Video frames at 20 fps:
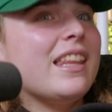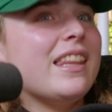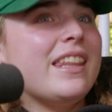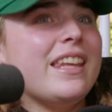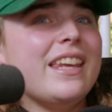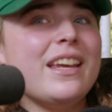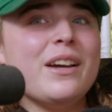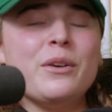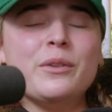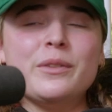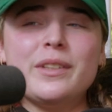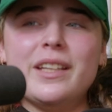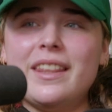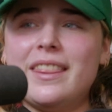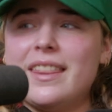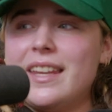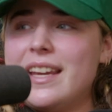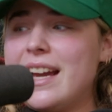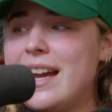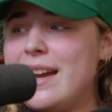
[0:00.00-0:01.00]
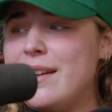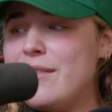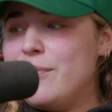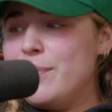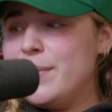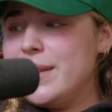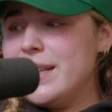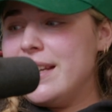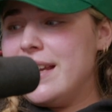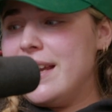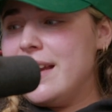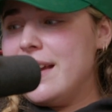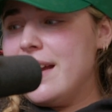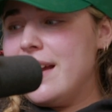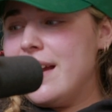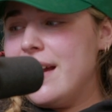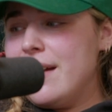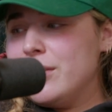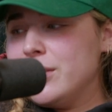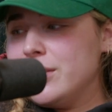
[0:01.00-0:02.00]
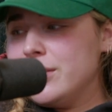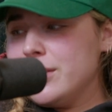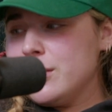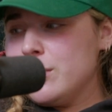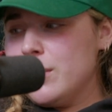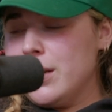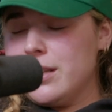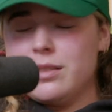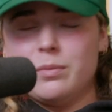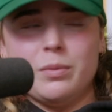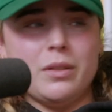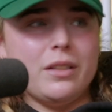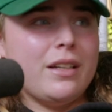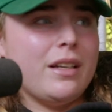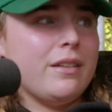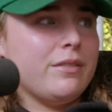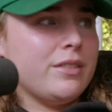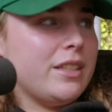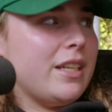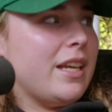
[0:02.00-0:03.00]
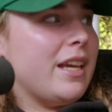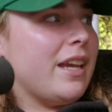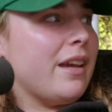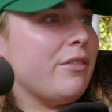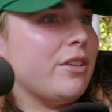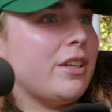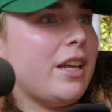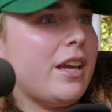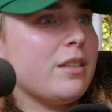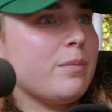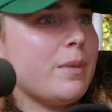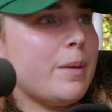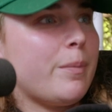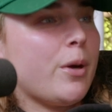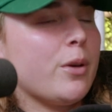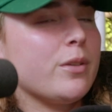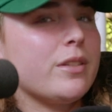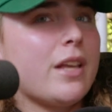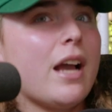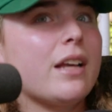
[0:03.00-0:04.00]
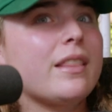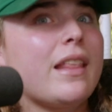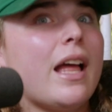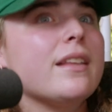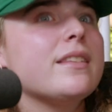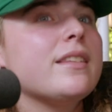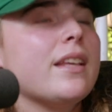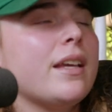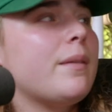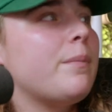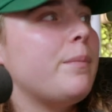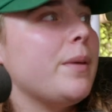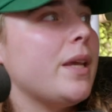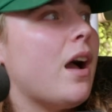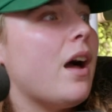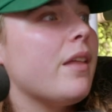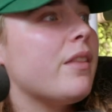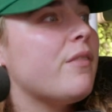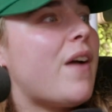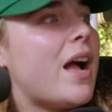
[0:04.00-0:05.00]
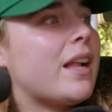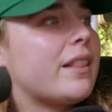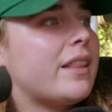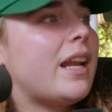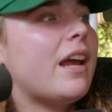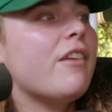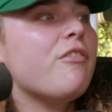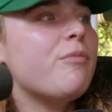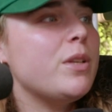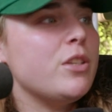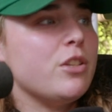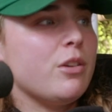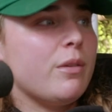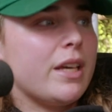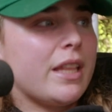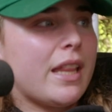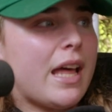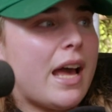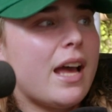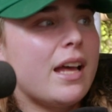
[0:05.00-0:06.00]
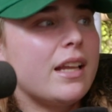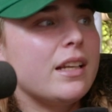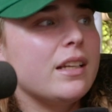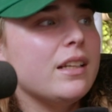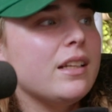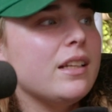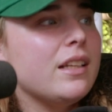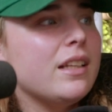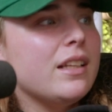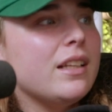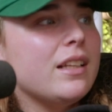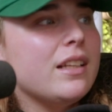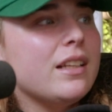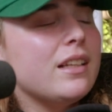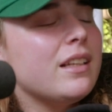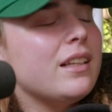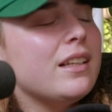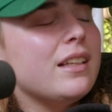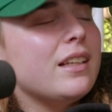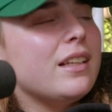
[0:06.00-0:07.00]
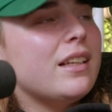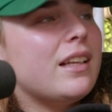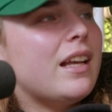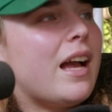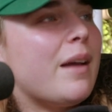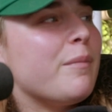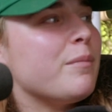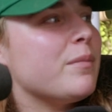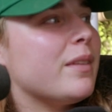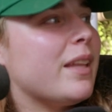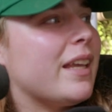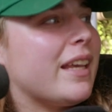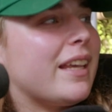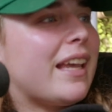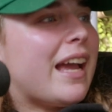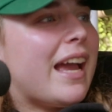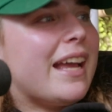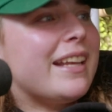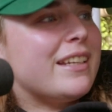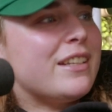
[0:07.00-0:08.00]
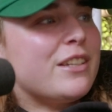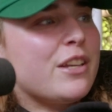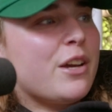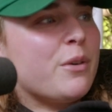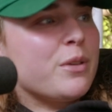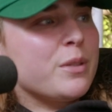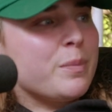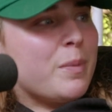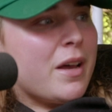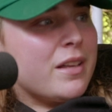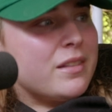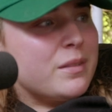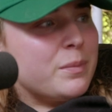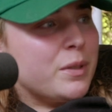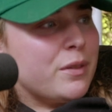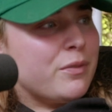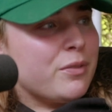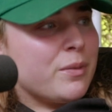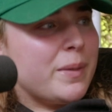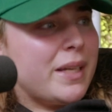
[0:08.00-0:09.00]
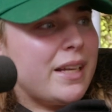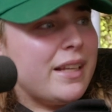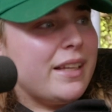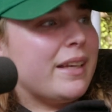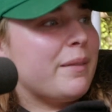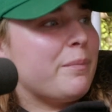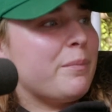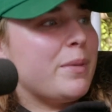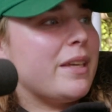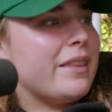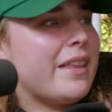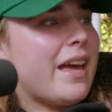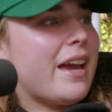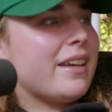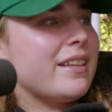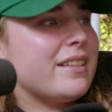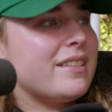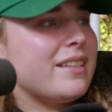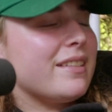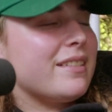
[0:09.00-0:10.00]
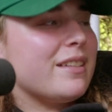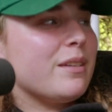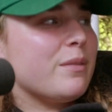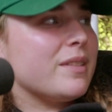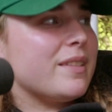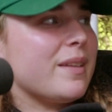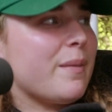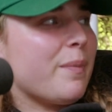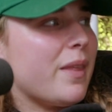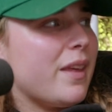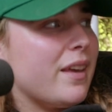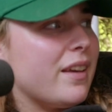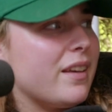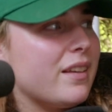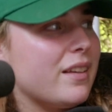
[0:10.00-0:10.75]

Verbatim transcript: the only thing I've been ever responsible enough to take every day is my Prozac. That's like beyond the fact that I've been doing that. I'm like I didn't know it was possible for me to like be that consistent with something.